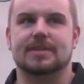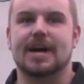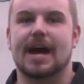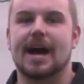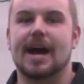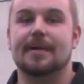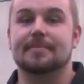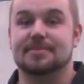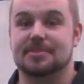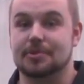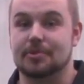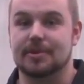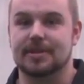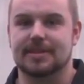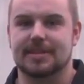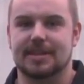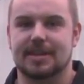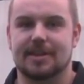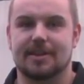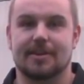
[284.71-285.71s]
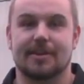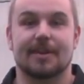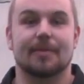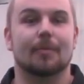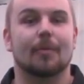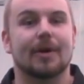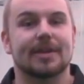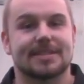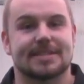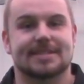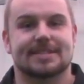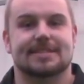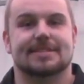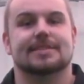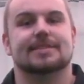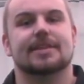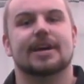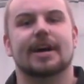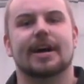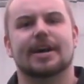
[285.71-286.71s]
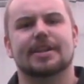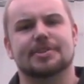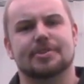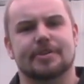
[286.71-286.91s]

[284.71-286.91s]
times during the year and once uh,